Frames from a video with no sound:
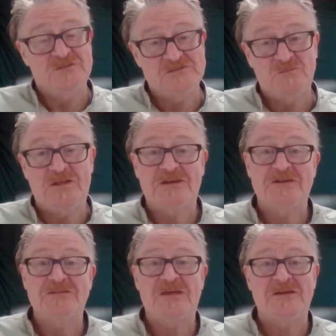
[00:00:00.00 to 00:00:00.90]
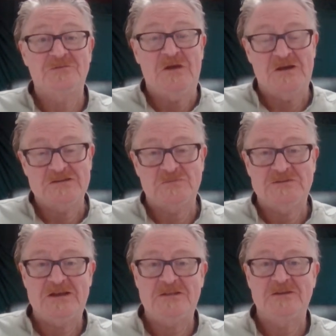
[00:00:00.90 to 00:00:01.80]
displaying that
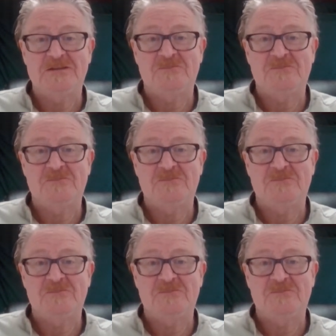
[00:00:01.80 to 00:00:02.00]
hospitality,